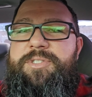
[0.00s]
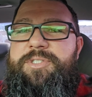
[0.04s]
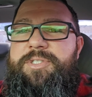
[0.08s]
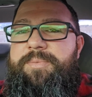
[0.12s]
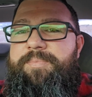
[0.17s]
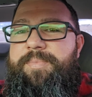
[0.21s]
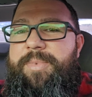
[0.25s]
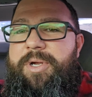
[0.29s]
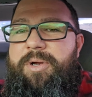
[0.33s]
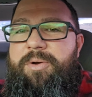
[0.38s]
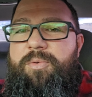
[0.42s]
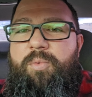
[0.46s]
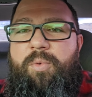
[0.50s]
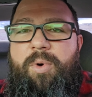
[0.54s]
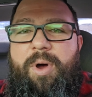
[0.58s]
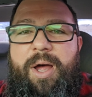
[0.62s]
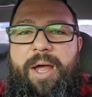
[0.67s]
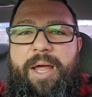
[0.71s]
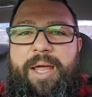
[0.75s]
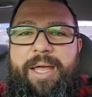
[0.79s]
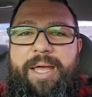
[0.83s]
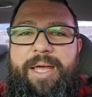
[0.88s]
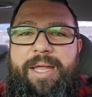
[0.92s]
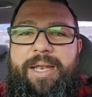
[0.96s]
Zamir
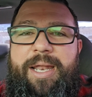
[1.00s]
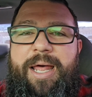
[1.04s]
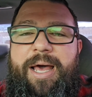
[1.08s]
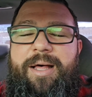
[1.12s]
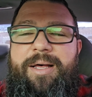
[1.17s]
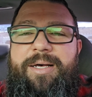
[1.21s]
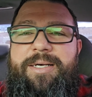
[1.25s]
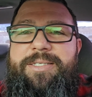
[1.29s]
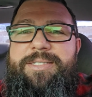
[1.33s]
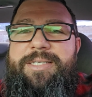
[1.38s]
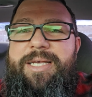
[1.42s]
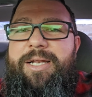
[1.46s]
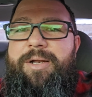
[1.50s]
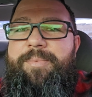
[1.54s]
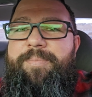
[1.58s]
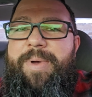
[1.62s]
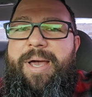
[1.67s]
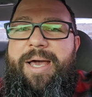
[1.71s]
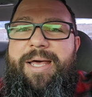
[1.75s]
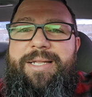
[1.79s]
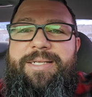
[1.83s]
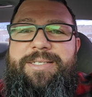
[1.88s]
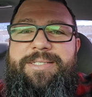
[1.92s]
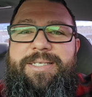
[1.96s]
White and Alexander
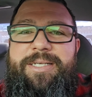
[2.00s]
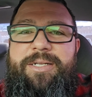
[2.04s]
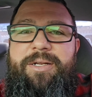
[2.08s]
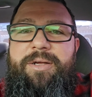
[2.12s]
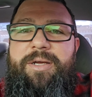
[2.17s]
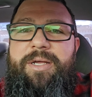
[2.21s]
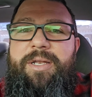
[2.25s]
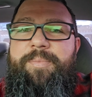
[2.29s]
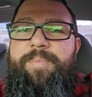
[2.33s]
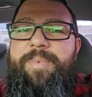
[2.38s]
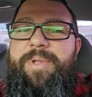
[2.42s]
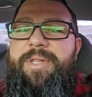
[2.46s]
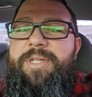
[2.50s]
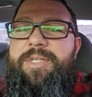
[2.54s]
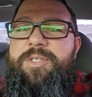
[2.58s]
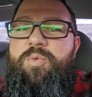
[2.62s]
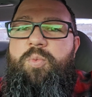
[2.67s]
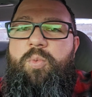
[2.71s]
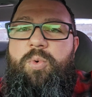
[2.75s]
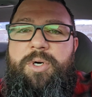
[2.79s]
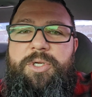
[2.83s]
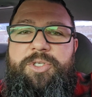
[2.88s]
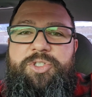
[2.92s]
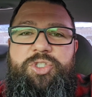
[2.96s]
Mattison are going to be this
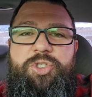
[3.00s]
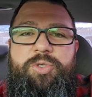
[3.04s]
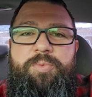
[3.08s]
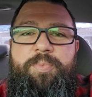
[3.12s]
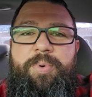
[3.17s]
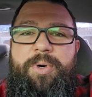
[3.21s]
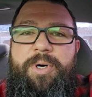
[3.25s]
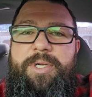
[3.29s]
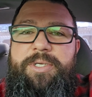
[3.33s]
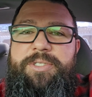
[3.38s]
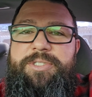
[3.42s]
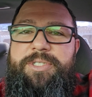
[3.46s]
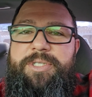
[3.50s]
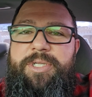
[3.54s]
1-2 punch,